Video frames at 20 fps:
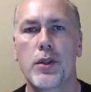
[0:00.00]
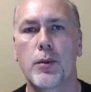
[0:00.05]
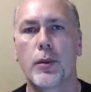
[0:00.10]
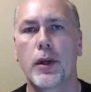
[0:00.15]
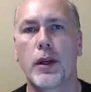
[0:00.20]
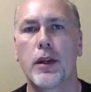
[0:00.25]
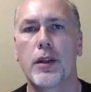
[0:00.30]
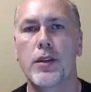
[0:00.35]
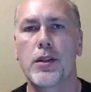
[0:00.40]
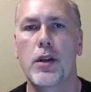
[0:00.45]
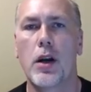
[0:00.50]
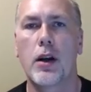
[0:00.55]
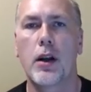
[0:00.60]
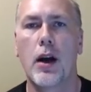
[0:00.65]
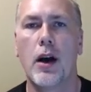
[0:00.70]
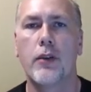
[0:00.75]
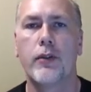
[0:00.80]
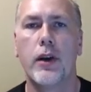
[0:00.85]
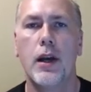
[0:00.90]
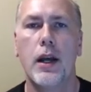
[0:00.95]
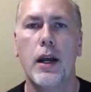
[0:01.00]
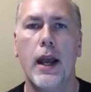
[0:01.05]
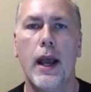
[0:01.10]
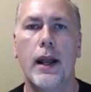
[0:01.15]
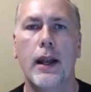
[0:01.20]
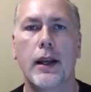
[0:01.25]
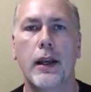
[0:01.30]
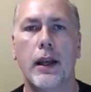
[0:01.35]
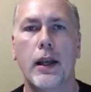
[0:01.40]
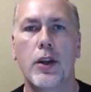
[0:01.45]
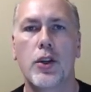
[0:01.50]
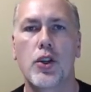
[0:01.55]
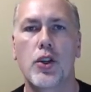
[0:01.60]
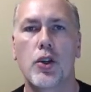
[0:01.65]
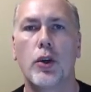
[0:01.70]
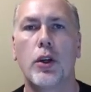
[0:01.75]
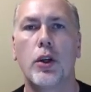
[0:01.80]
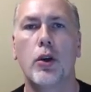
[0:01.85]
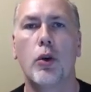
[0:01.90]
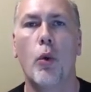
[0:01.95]
We're going to start off and I'm going to show
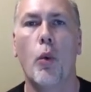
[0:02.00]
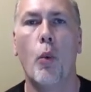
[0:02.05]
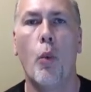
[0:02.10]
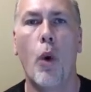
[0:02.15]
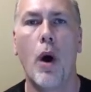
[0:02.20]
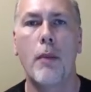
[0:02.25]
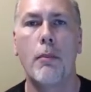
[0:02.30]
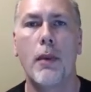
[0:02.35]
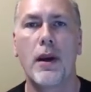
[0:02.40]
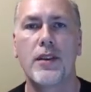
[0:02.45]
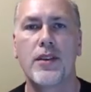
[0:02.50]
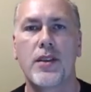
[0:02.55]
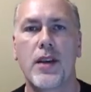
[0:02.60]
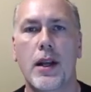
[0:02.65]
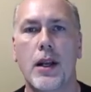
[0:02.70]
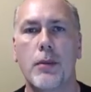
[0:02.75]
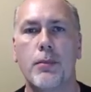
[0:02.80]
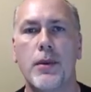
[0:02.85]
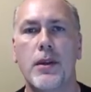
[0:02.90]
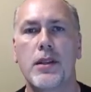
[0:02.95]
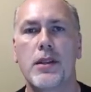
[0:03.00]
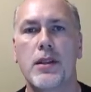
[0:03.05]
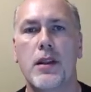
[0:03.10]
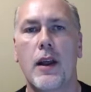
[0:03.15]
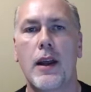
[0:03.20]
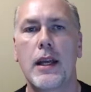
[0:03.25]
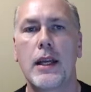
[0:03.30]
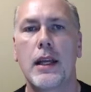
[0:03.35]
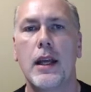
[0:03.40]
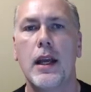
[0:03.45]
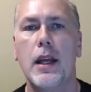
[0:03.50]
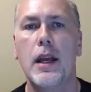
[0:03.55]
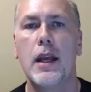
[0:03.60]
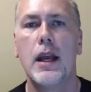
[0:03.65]
you what my setup is like